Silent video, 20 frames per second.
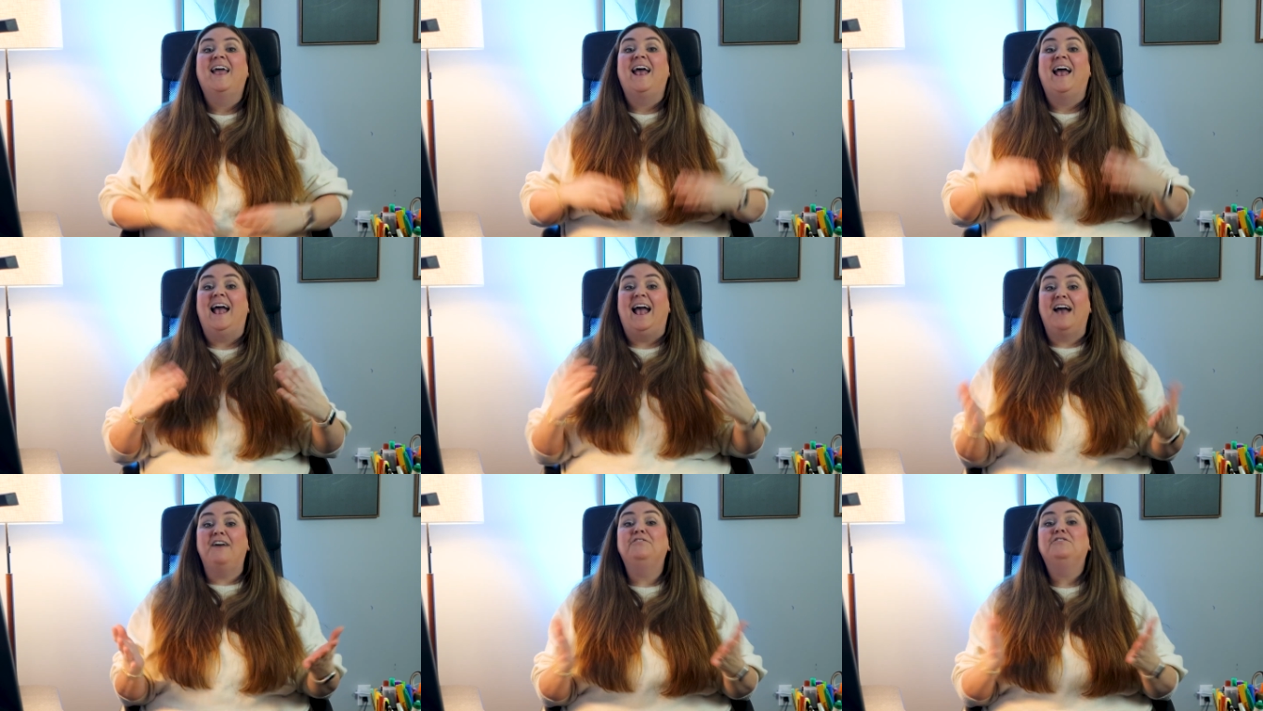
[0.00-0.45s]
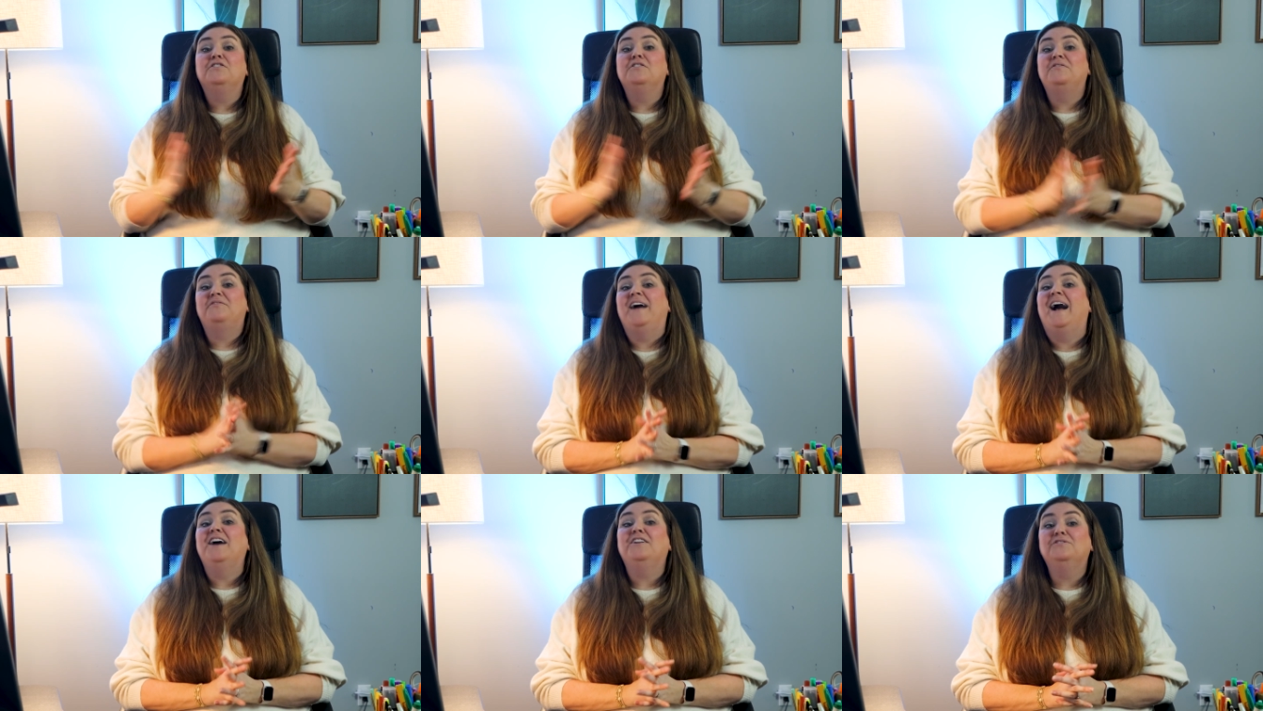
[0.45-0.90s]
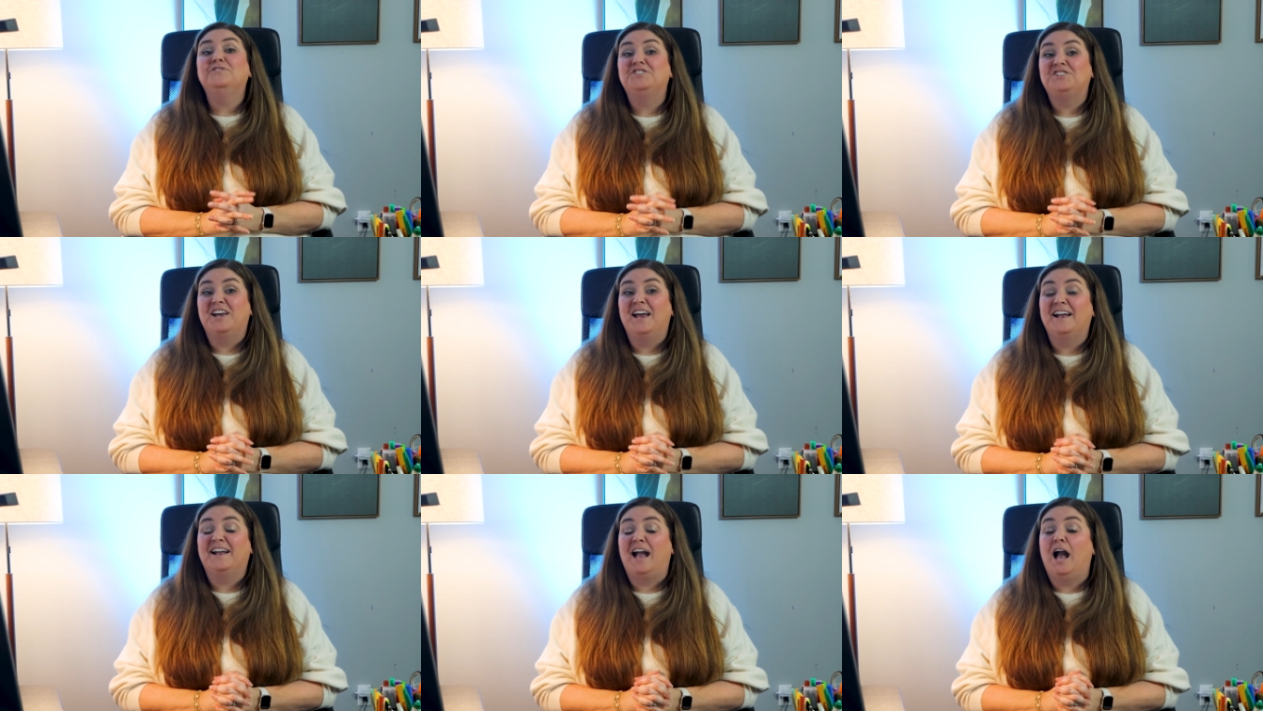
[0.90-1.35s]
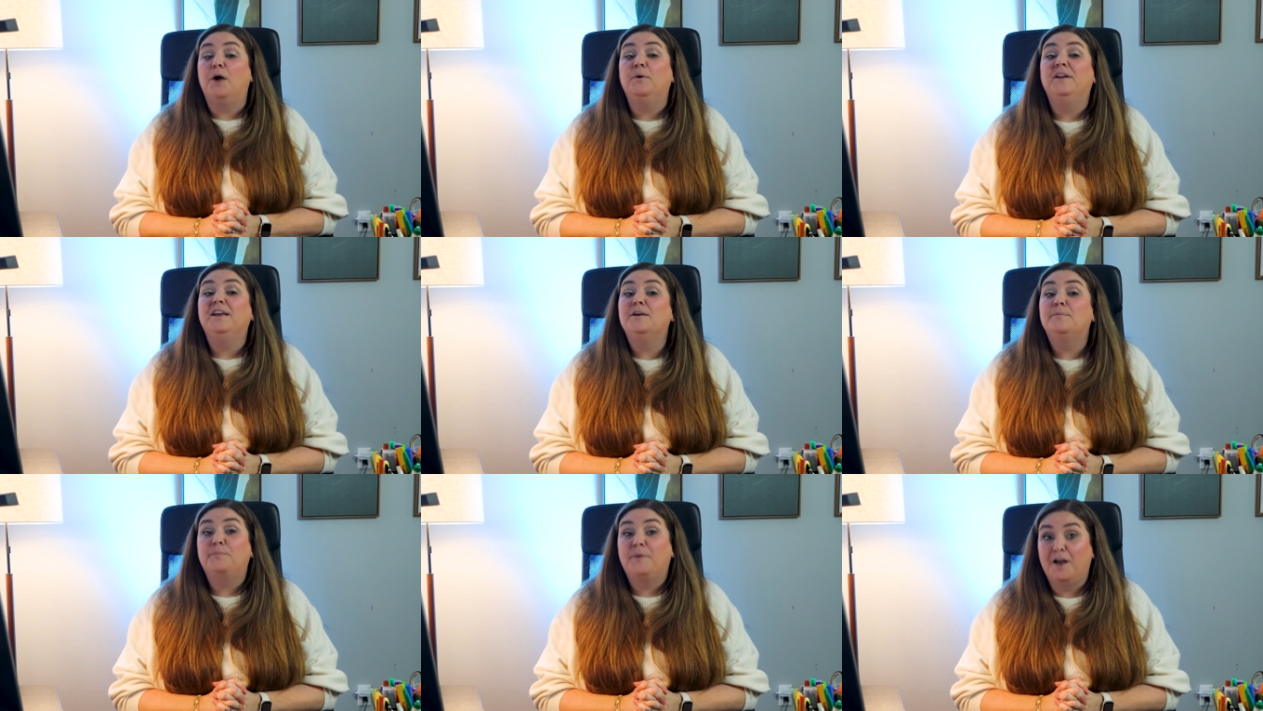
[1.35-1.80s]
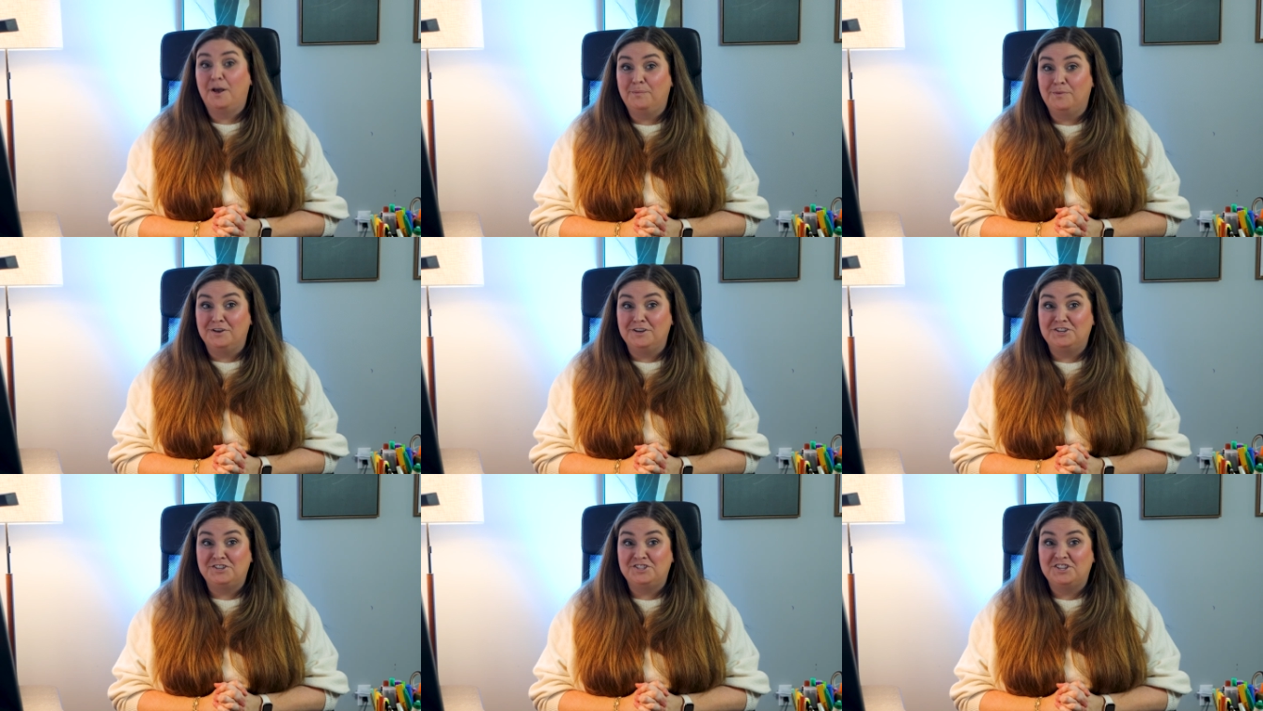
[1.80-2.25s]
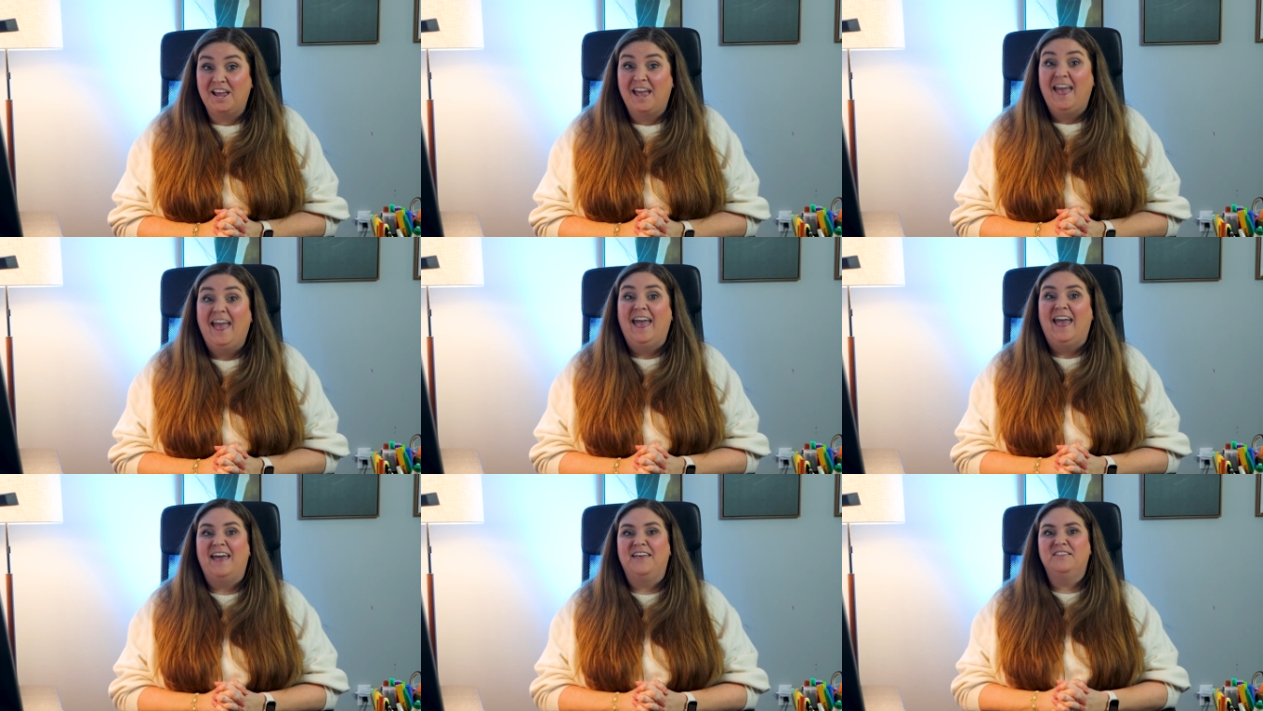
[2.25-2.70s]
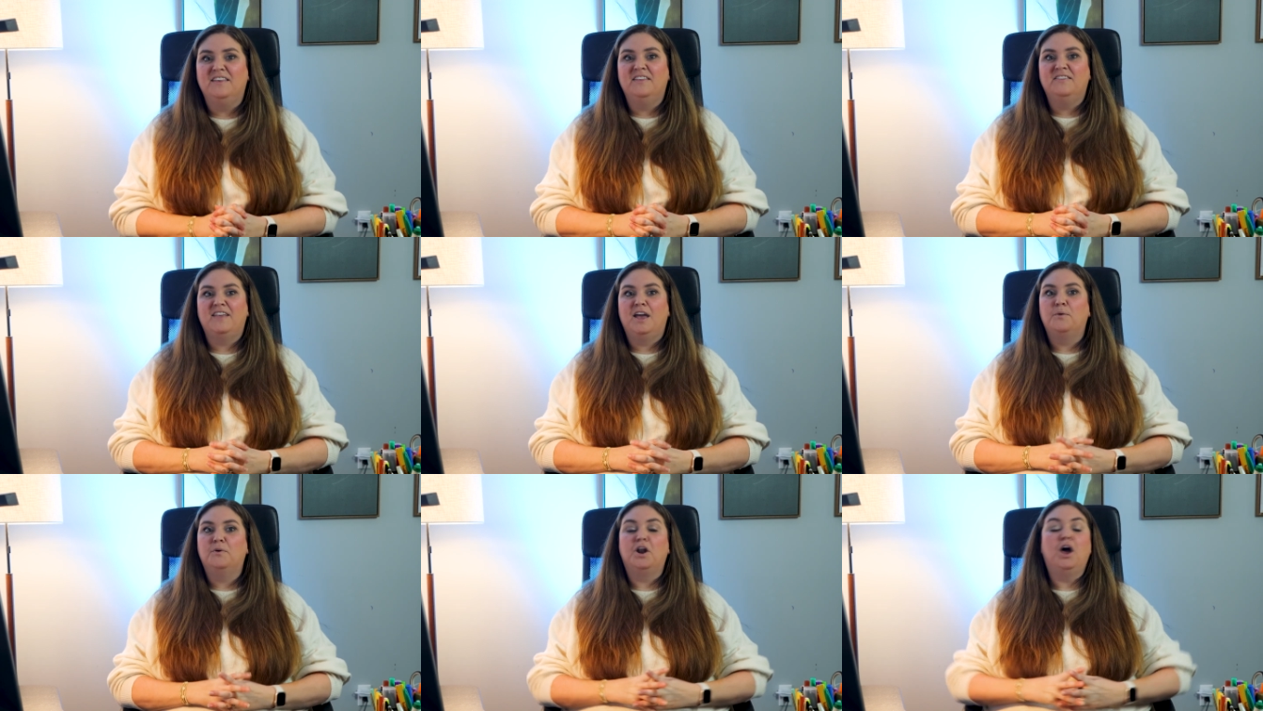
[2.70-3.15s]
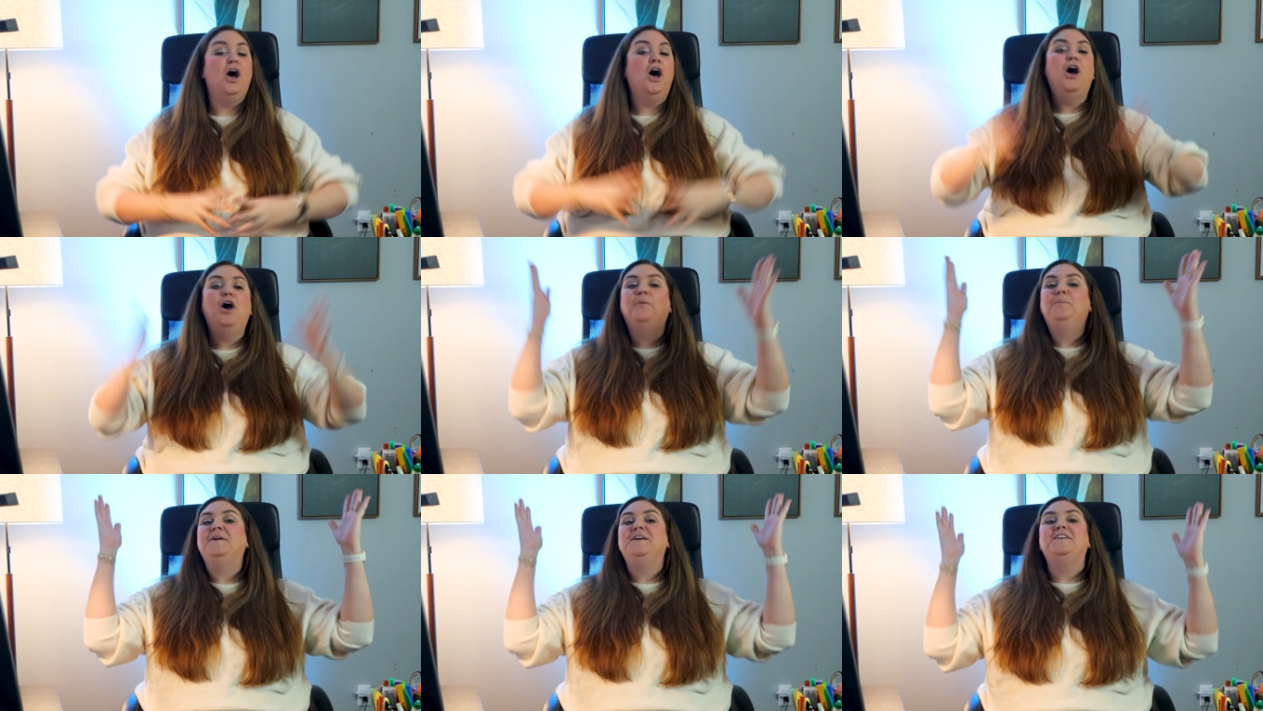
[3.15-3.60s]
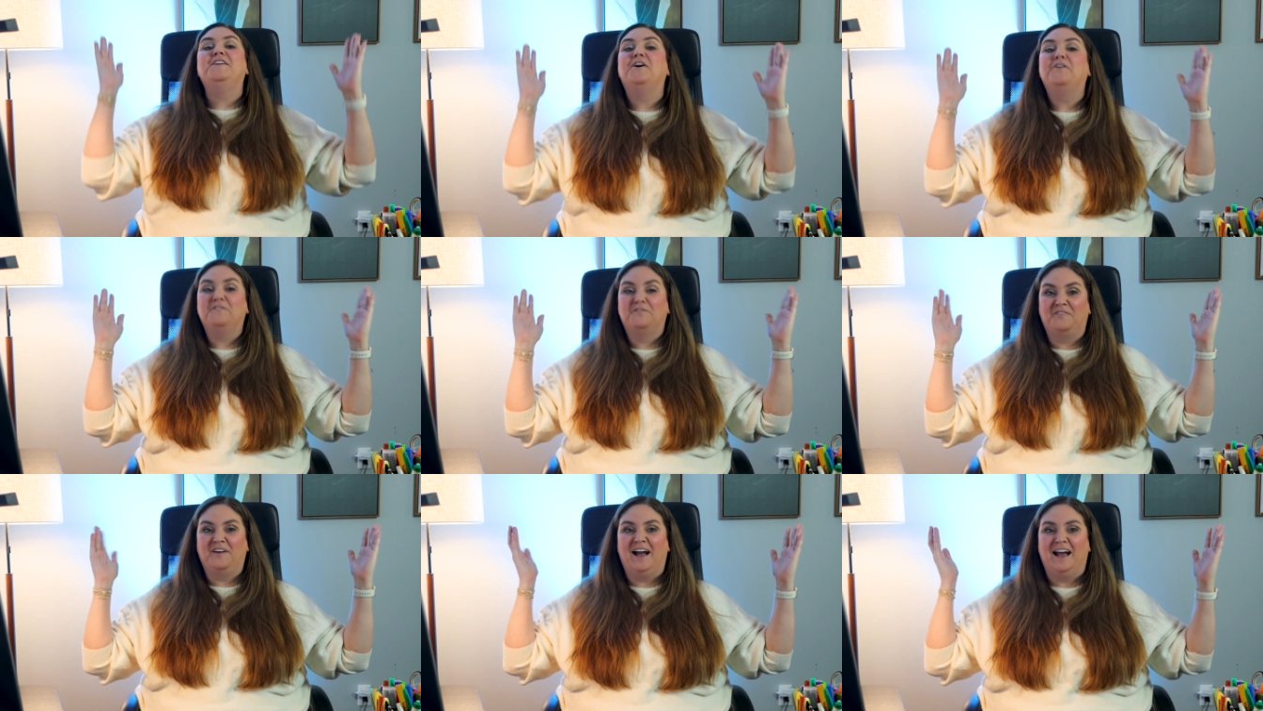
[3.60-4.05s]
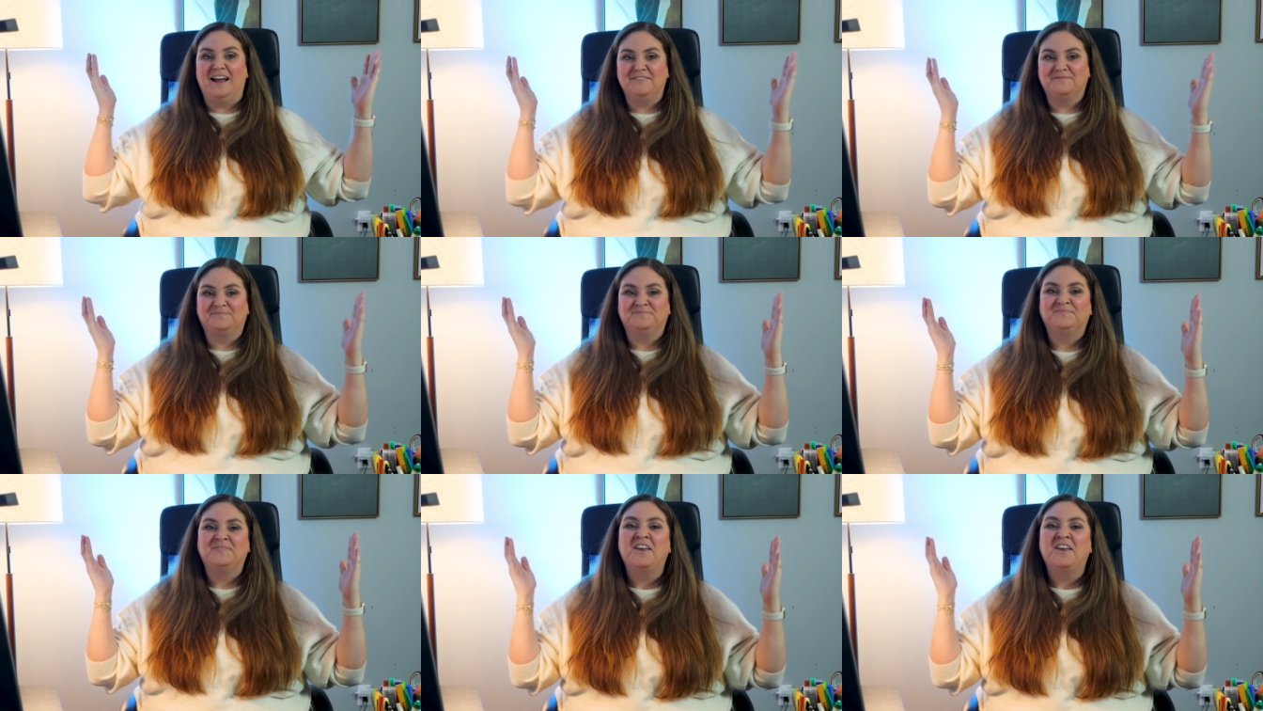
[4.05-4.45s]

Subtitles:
After a final check, I would hit publish, and then they would all be notified.